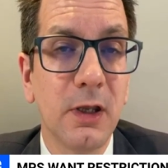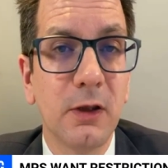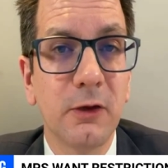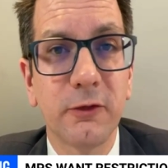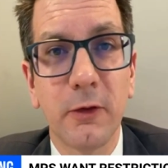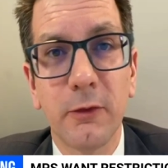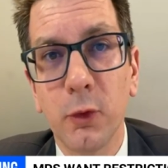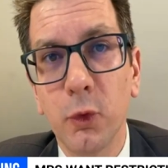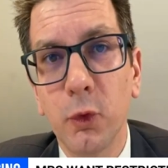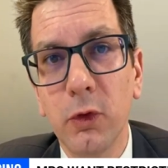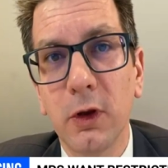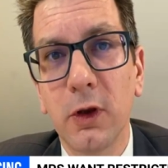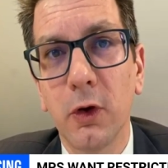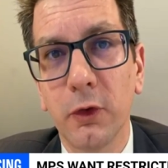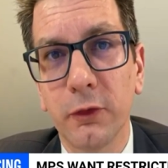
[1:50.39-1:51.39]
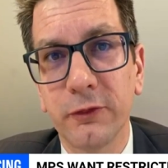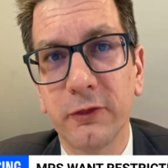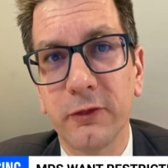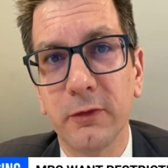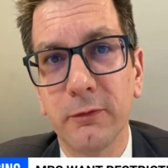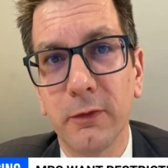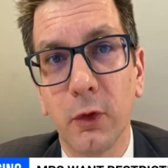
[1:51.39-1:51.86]
so that all the costs
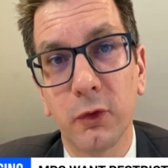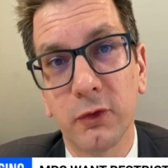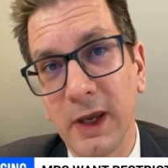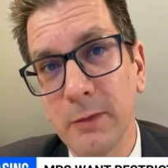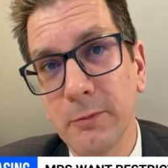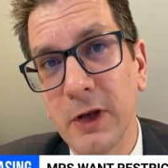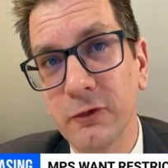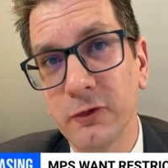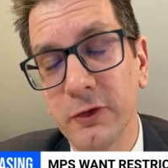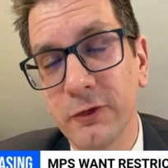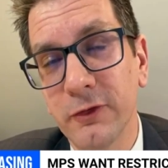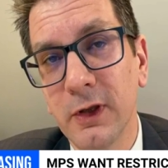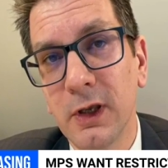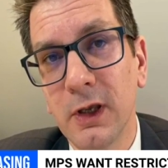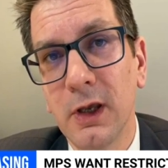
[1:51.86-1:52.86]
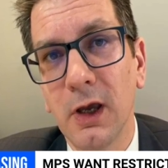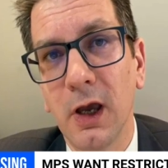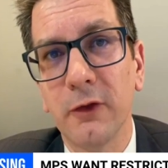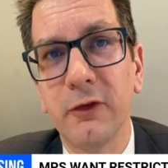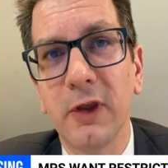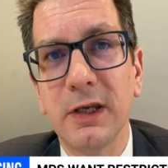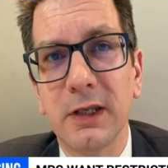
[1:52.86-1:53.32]
of lockdown measures
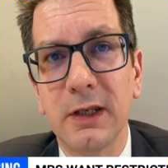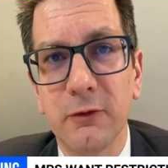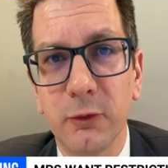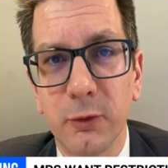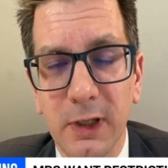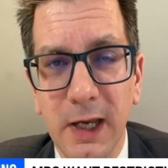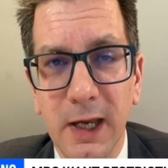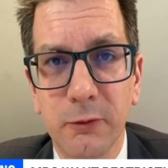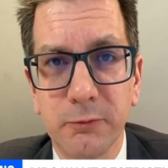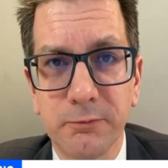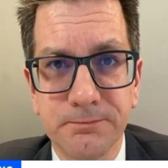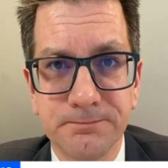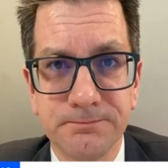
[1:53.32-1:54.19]
are taken into account.